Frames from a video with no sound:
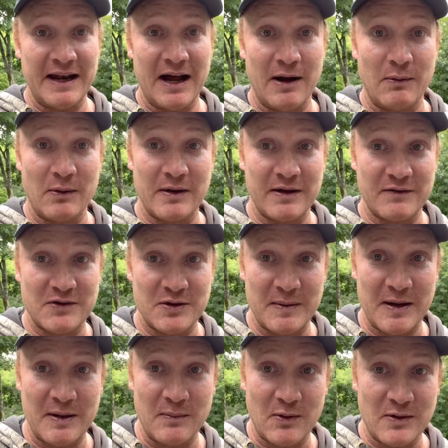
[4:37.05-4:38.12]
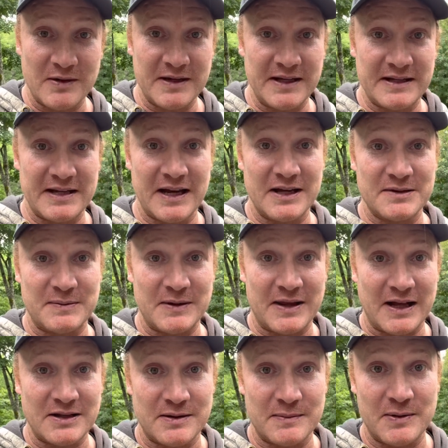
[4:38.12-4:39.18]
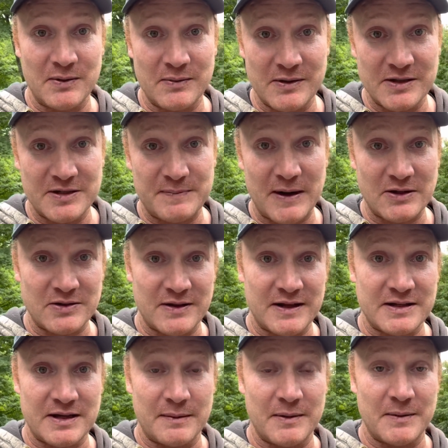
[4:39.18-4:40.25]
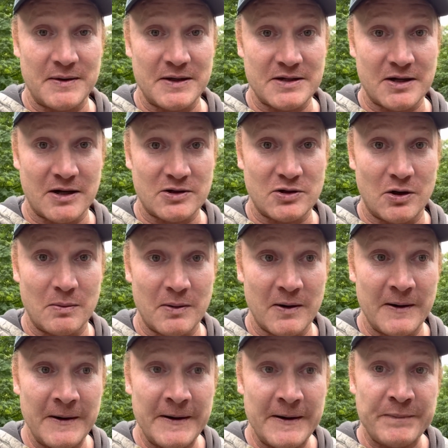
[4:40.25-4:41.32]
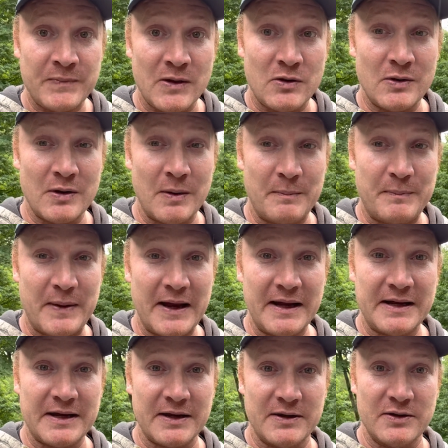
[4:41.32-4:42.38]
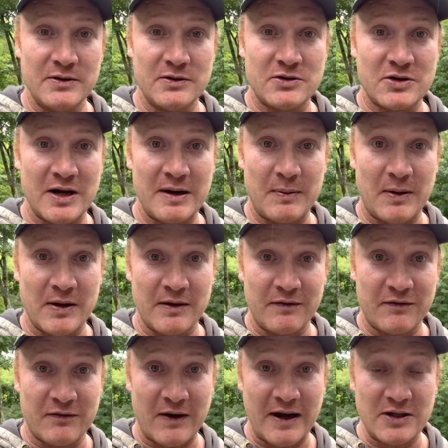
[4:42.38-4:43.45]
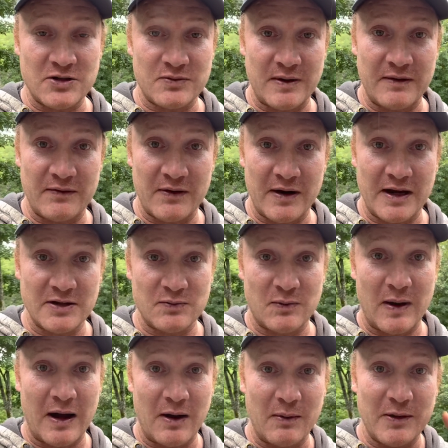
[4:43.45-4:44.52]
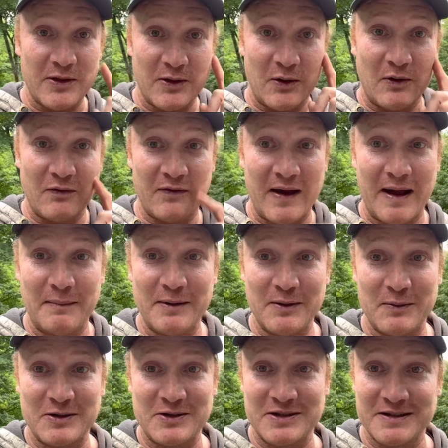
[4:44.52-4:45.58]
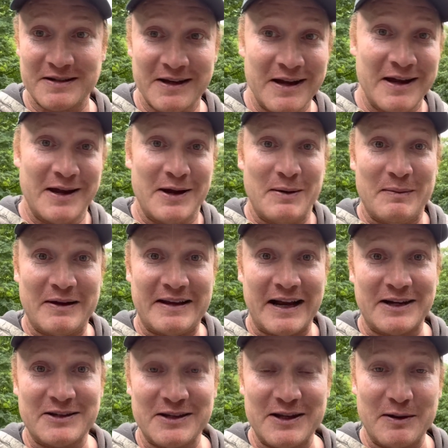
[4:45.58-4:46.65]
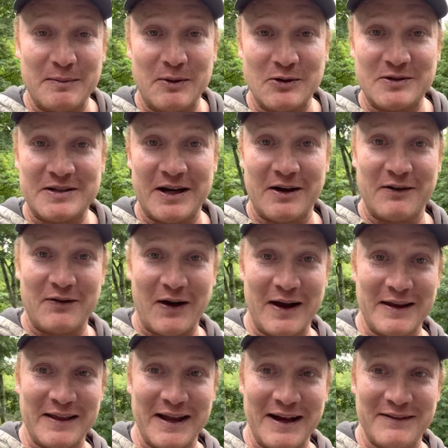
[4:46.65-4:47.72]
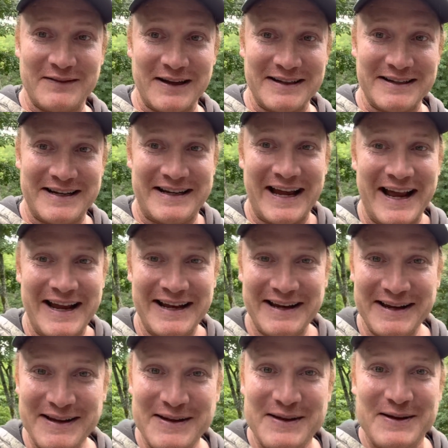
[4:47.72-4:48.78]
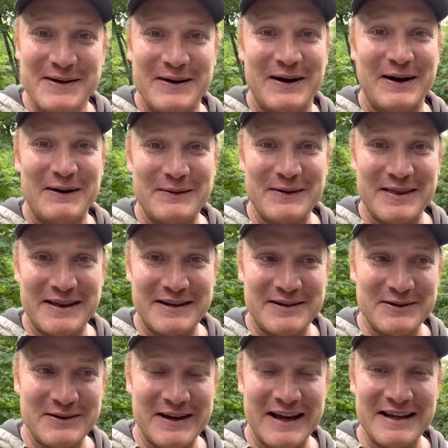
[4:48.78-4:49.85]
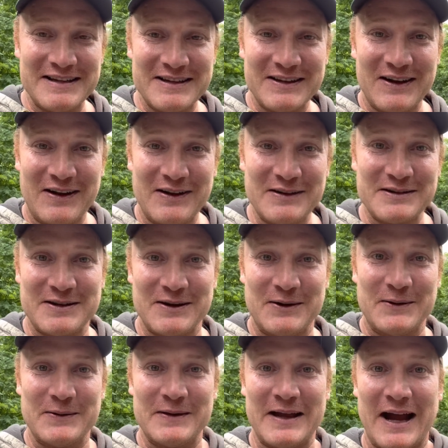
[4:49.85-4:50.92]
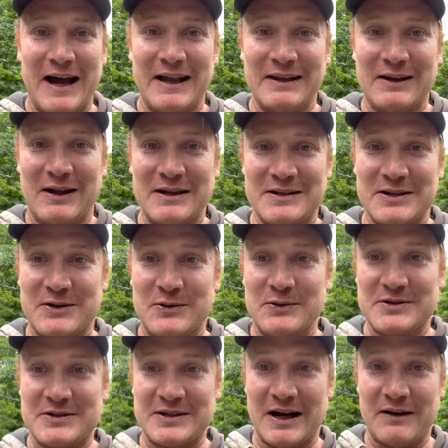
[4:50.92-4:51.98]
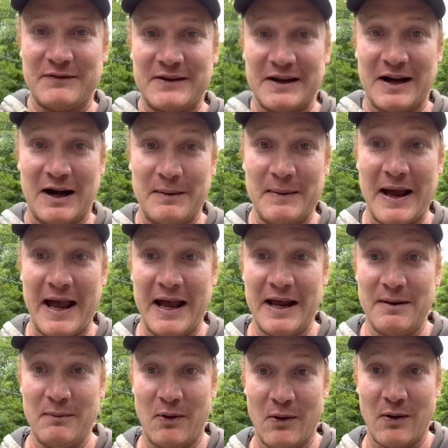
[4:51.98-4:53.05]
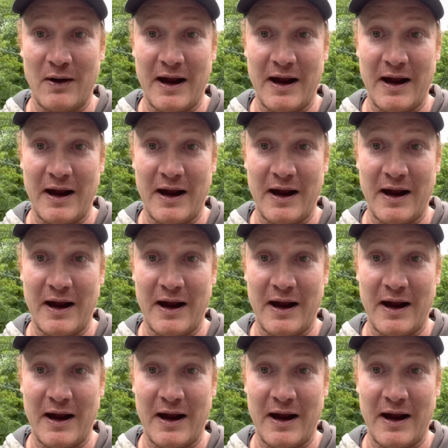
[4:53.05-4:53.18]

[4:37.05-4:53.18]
I won't give too many more details, but that's going to be really special. That's coming up this October. Doing a big canoe trip on the French River as well with the whole family, which is potentially the most terrifying thing I've done to date, with the 2 kids along. So yeah, lots of cool stuff to come and more.